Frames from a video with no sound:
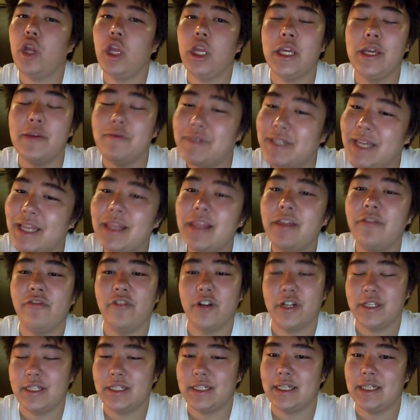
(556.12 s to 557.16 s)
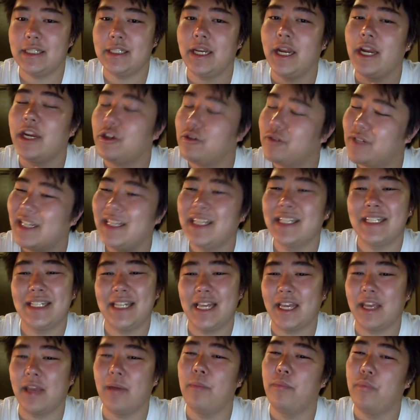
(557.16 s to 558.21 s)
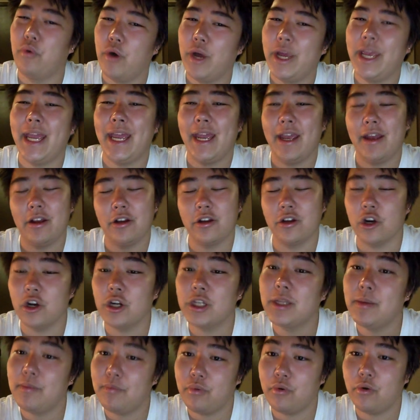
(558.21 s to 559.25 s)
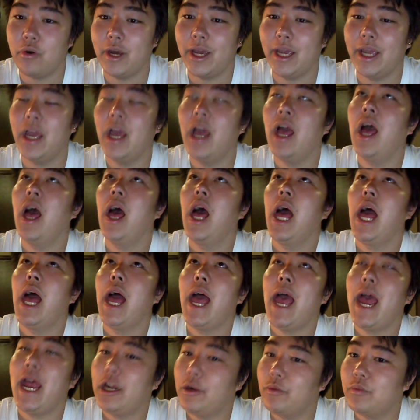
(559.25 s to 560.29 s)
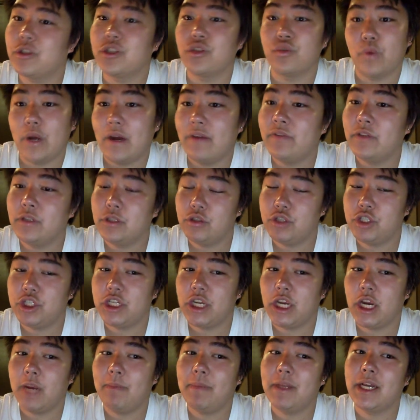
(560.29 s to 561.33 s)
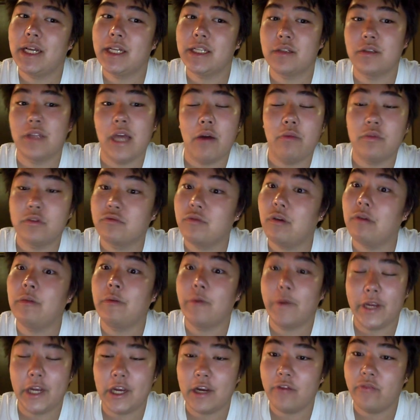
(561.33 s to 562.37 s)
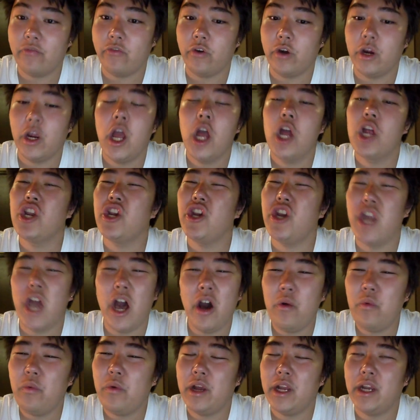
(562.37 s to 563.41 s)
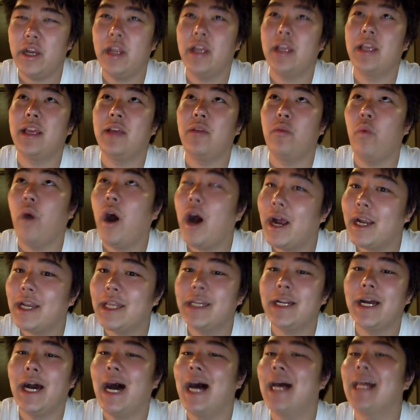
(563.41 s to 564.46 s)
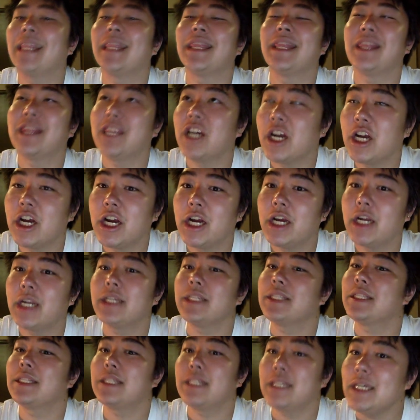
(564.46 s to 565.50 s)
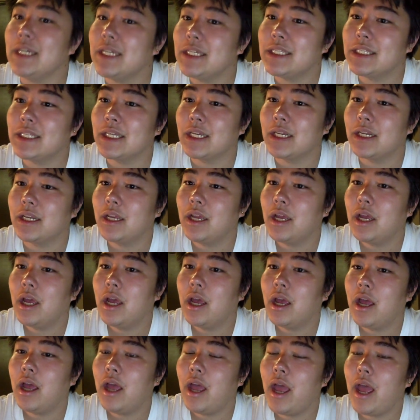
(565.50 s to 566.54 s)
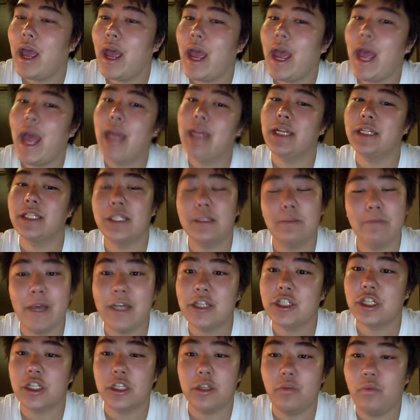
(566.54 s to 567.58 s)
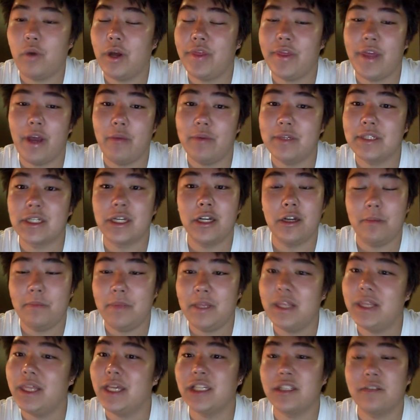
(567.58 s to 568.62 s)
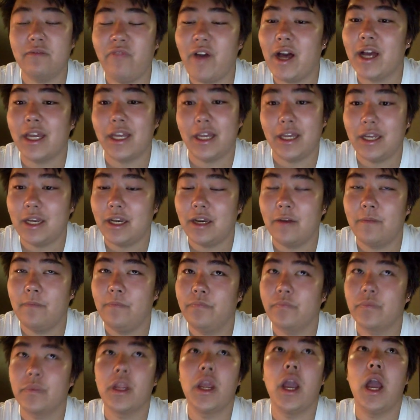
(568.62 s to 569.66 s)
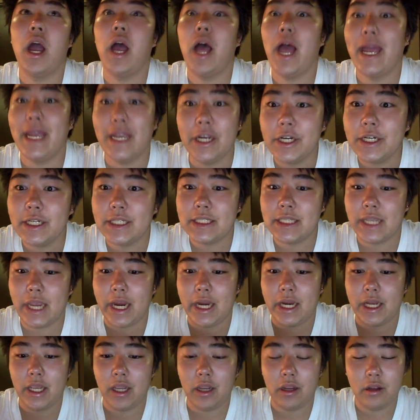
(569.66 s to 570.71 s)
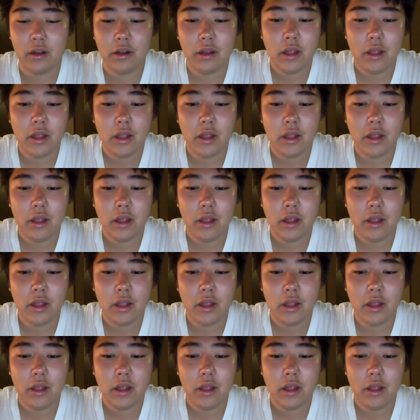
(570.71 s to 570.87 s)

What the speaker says: You did the 1st season and you did the 2nd, girl and boy, and it was revolutionary because that was what we were here for. No one wanted a 3rd season, and especially one that was going to be this fucking irritating.